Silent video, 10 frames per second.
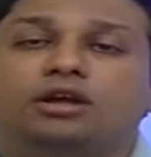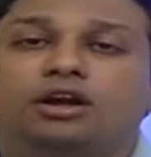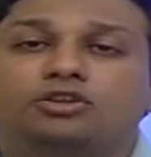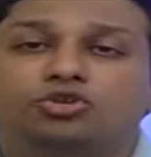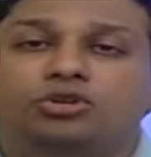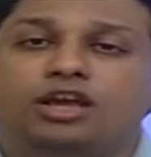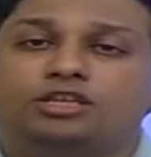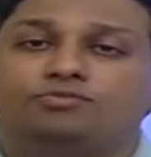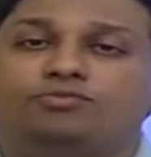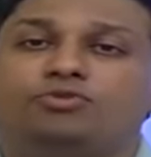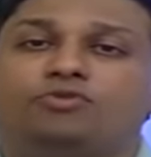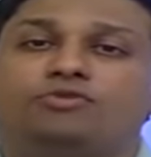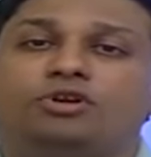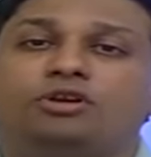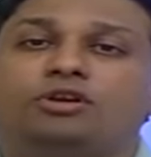Arjun has
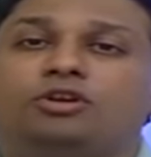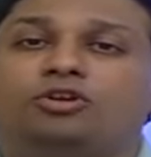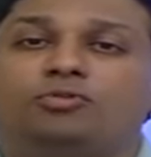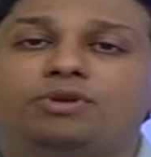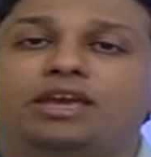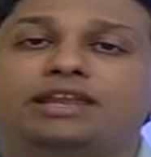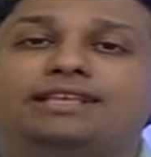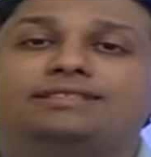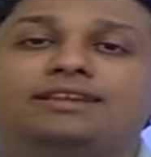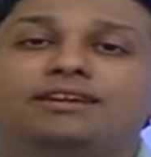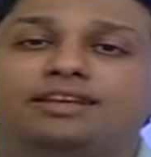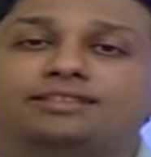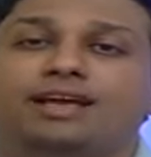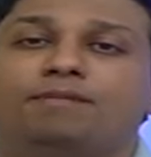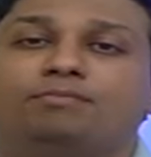proved to be an excellent
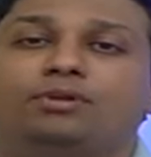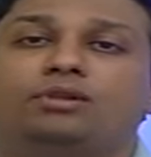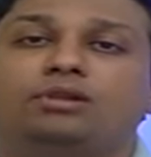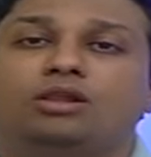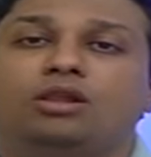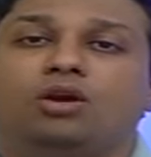example